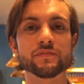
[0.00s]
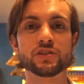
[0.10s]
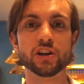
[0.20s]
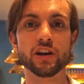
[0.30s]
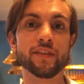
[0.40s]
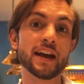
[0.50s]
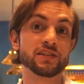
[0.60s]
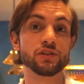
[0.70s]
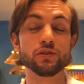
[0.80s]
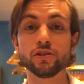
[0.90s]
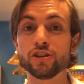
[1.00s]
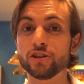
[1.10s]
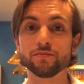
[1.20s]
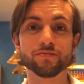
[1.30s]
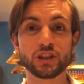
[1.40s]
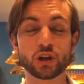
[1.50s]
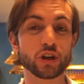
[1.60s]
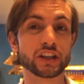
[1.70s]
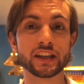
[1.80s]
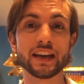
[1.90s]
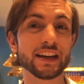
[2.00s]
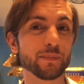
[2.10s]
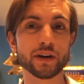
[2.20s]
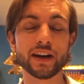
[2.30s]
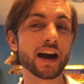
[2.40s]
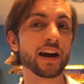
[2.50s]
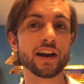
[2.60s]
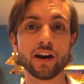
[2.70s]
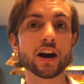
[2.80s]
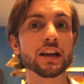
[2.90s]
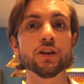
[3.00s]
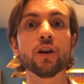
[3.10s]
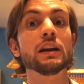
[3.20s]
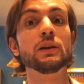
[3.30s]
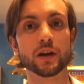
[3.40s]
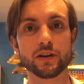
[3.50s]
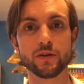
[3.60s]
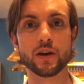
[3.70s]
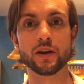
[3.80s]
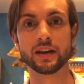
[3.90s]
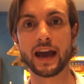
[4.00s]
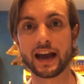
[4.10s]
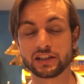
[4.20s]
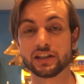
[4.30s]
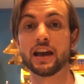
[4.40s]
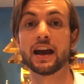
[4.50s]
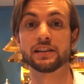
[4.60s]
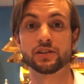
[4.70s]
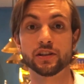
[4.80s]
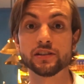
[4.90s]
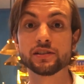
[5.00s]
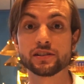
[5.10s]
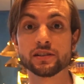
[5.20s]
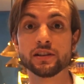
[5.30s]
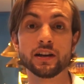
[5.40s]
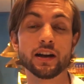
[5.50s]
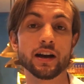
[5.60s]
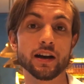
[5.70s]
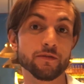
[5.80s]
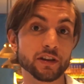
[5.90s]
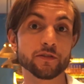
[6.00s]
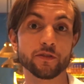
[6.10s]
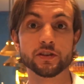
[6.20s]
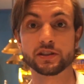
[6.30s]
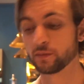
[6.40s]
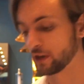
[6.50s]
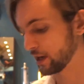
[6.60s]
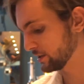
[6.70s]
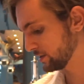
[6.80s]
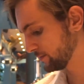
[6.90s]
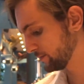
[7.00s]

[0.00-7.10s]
So if that's you, sure, you can get it, but I hardly know anyone who actually has those Vinafone SIM cards.